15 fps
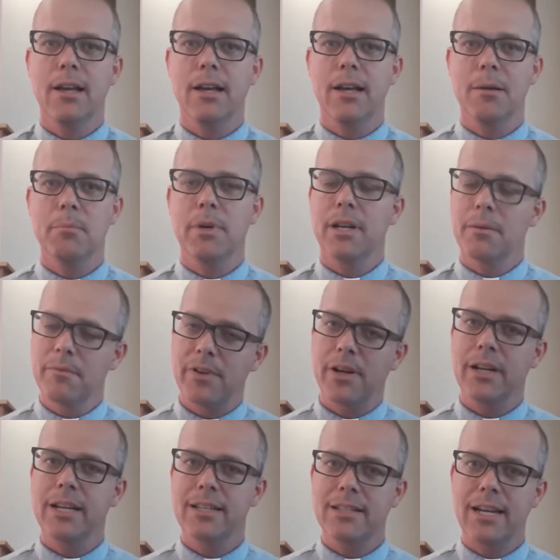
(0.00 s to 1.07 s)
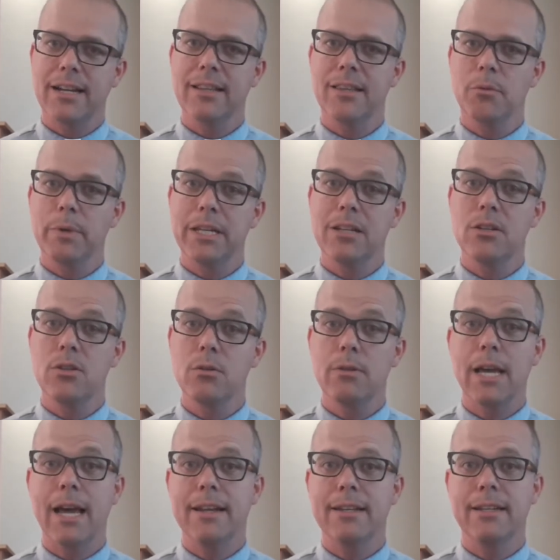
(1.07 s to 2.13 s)
uh, but I'm very excited that we can do
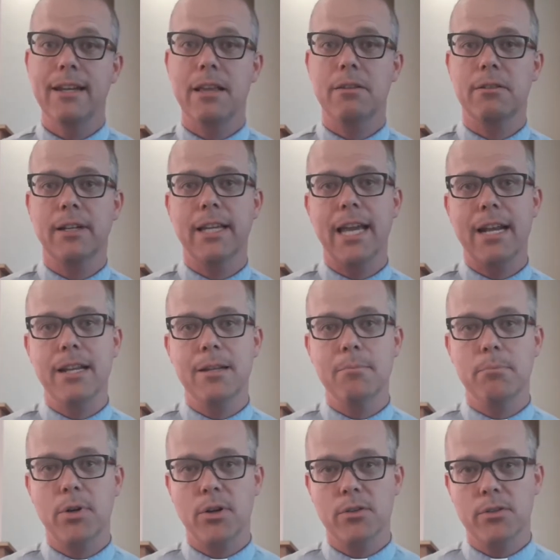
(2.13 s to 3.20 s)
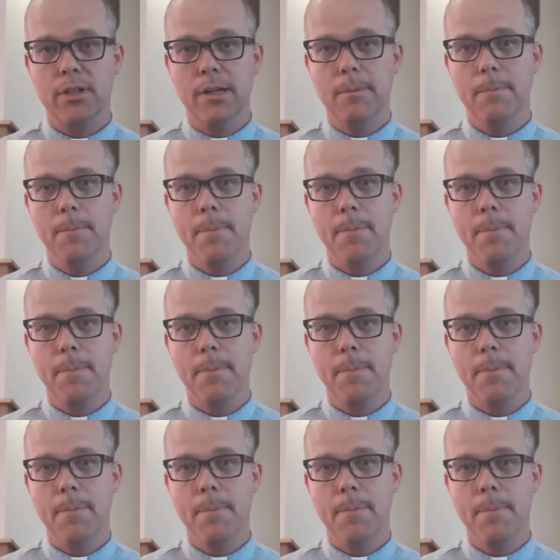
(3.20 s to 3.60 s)
that together again in person.